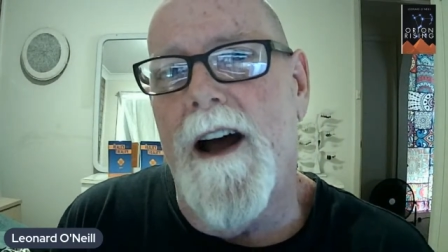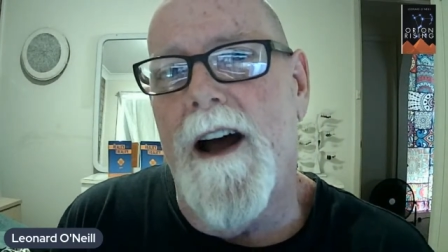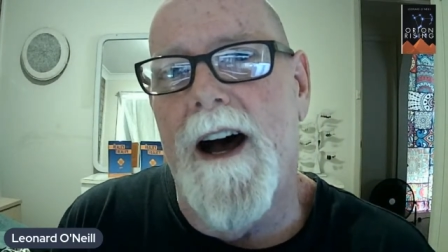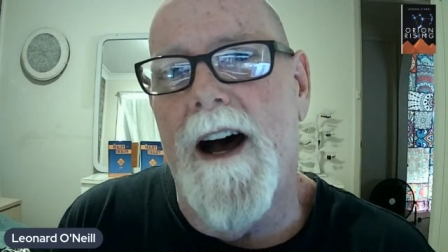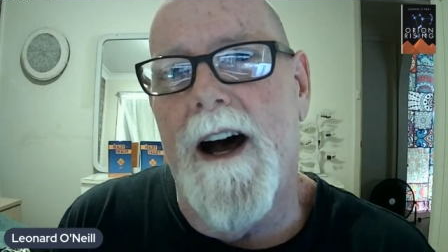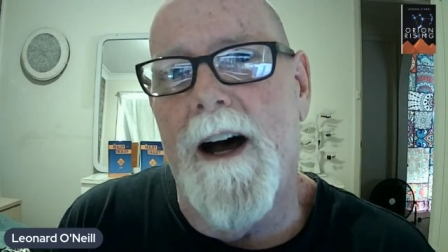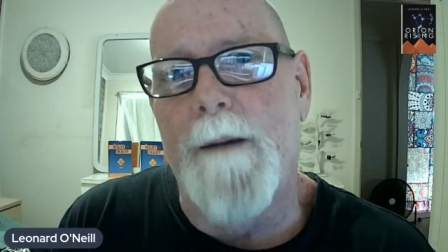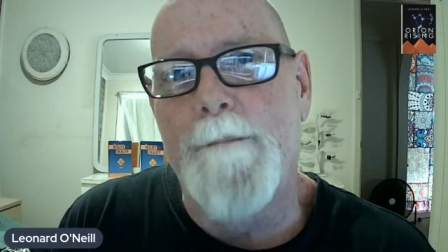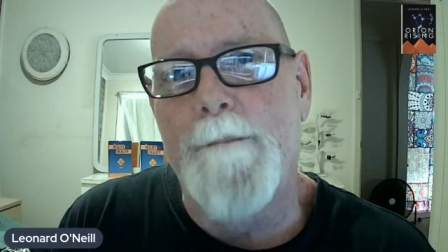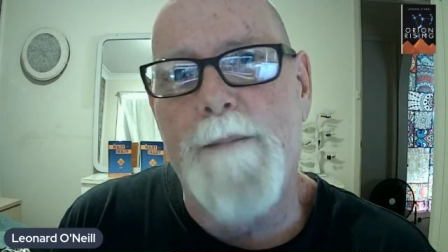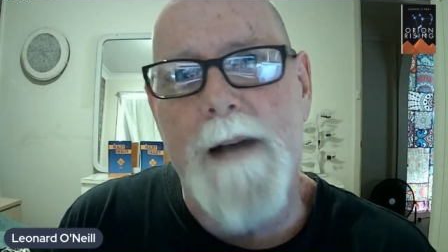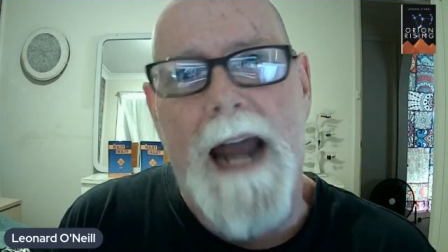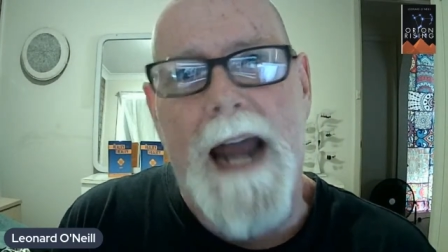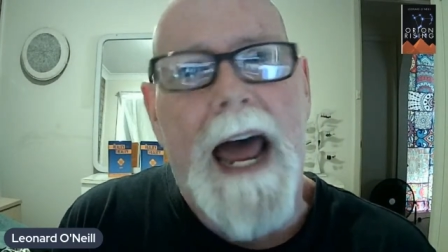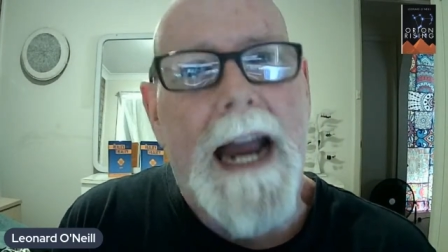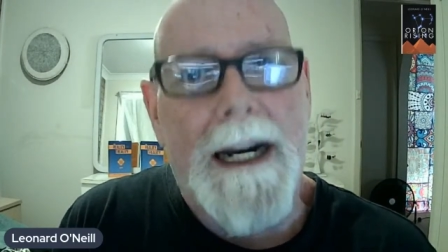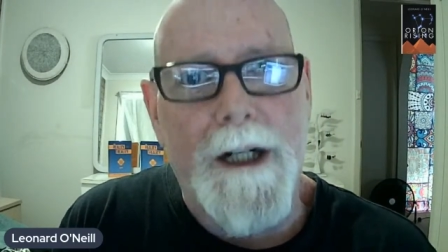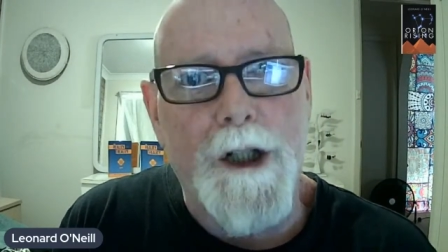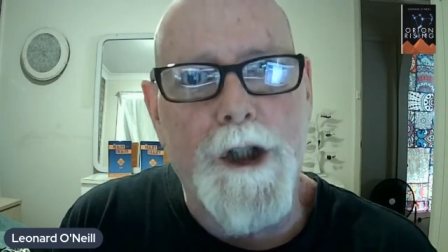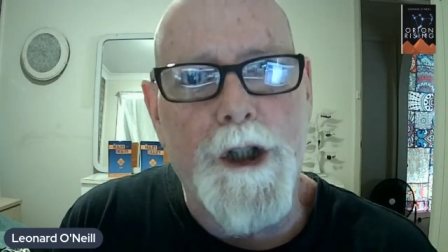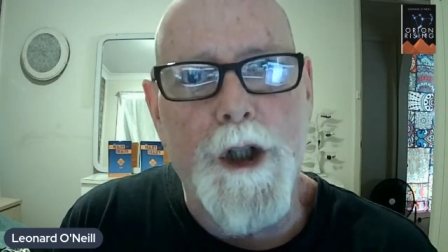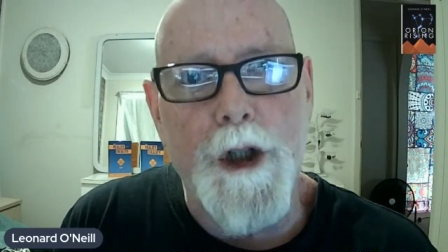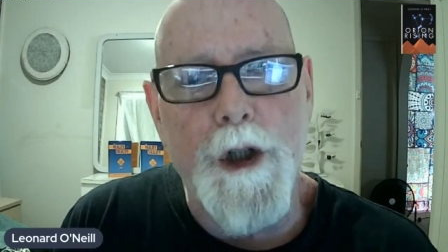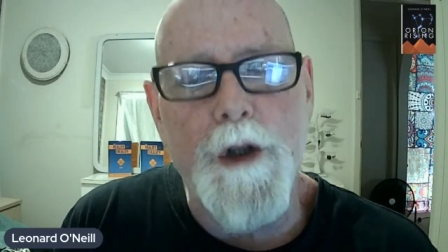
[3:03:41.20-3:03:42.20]
black
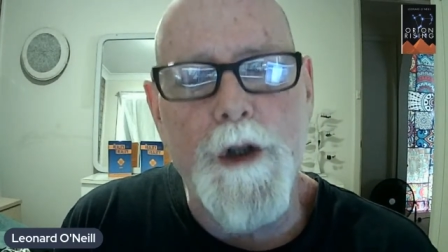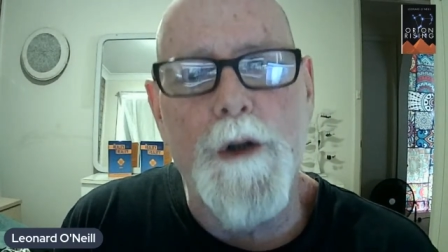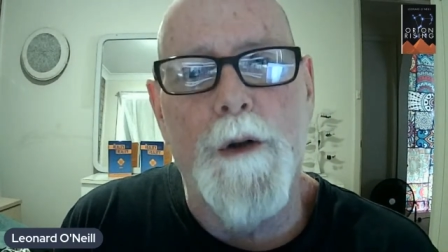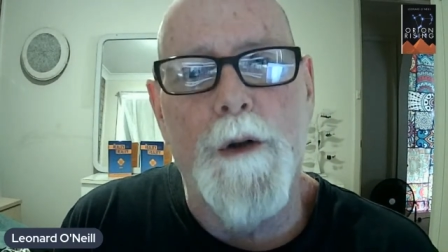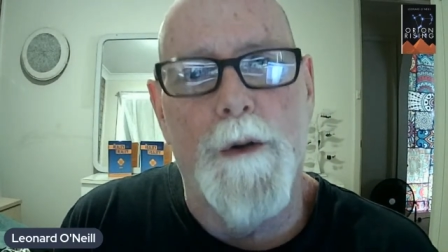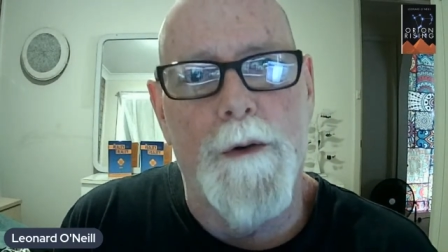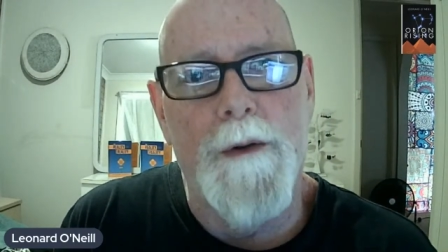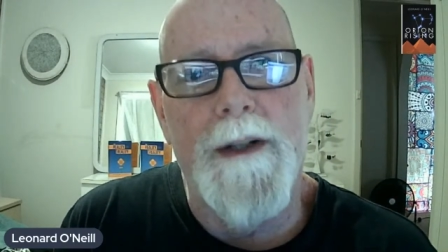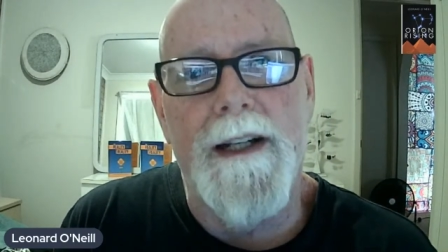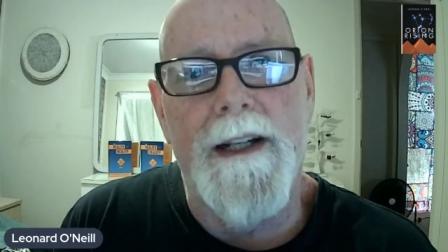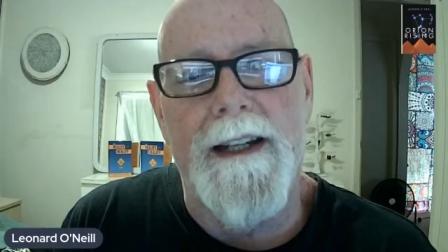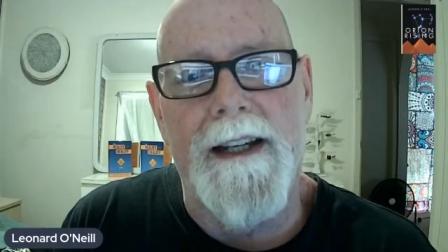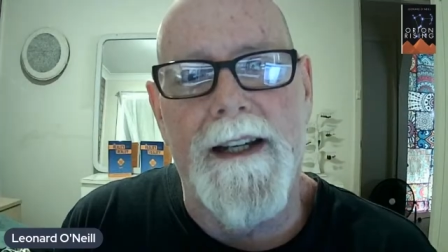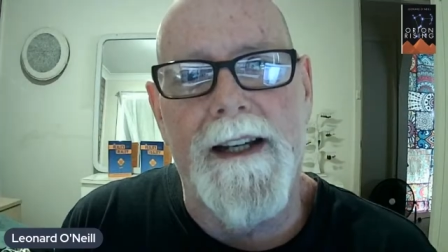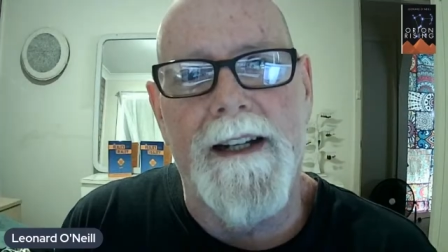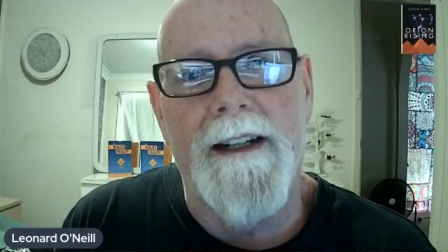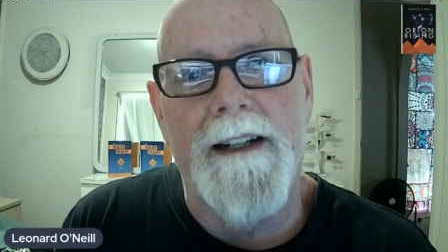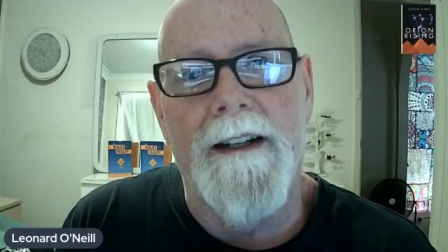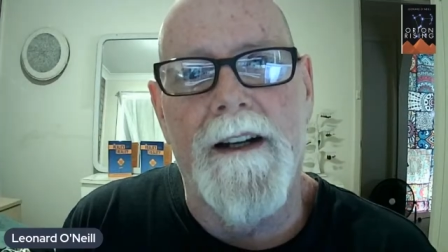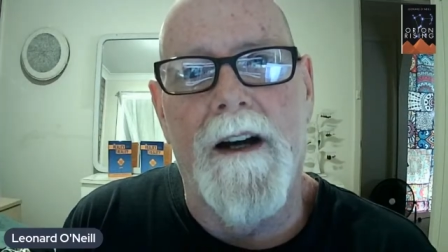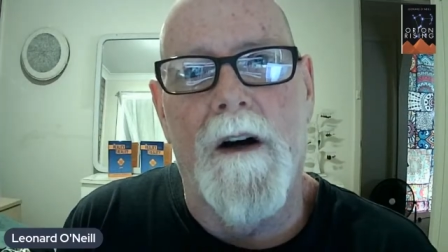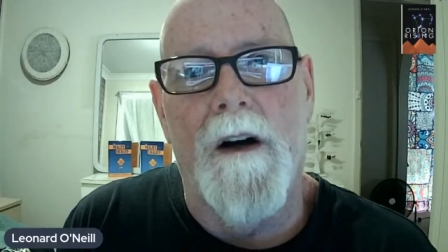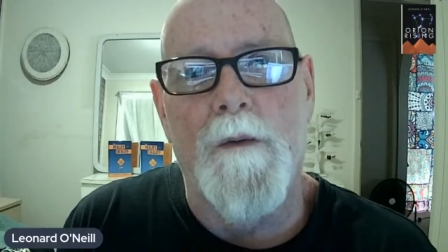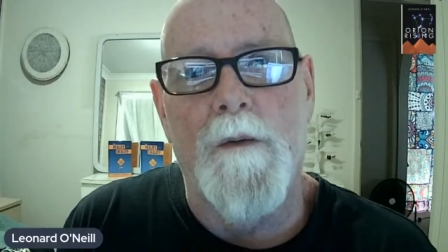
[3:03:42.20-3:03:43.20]
goo
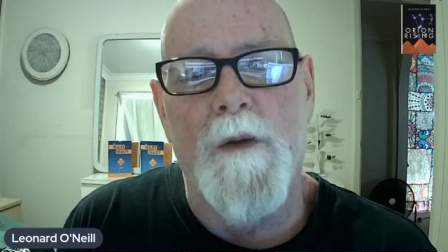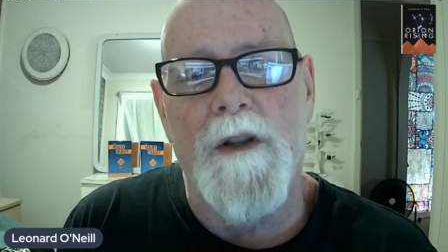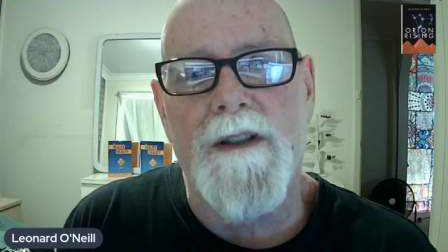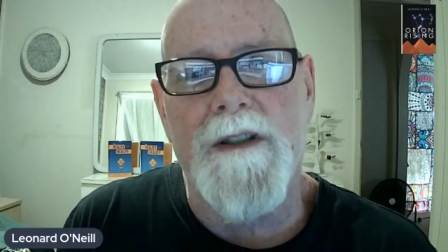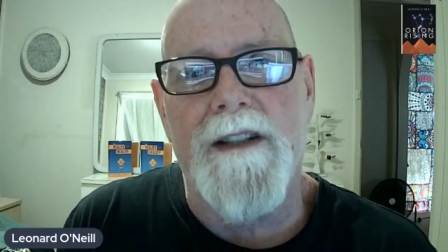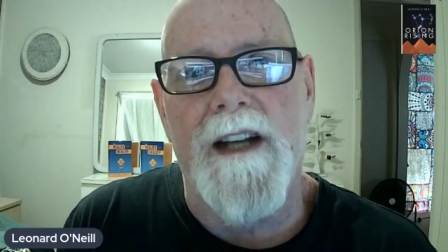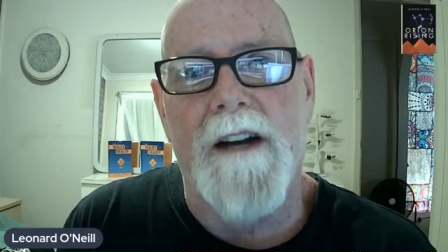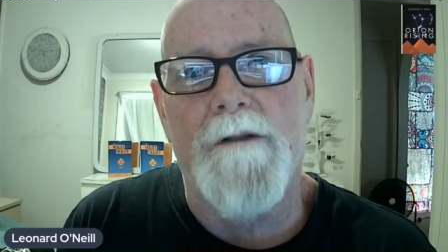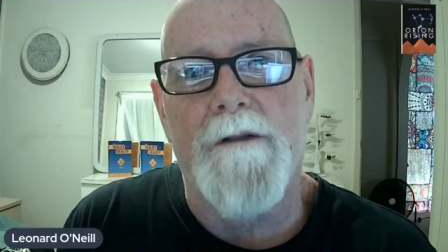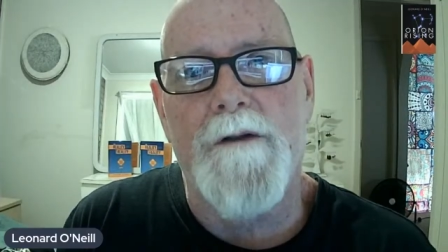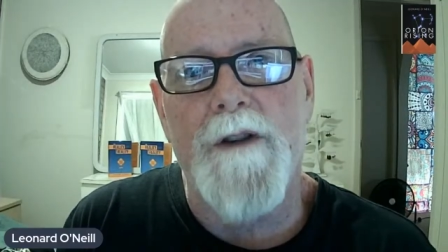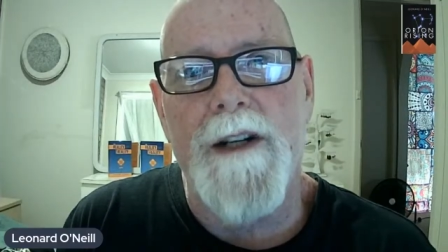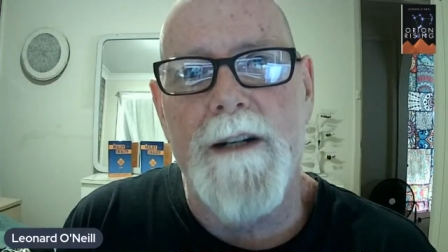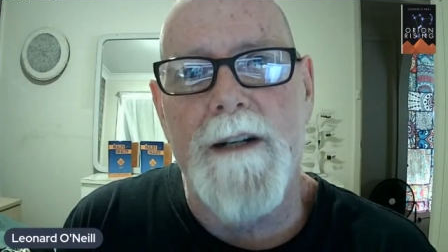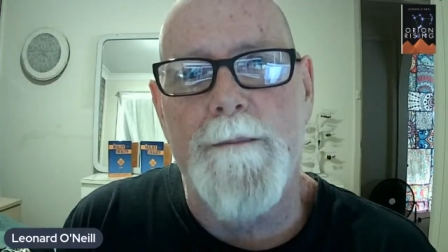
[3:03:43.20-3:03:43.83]
in almost every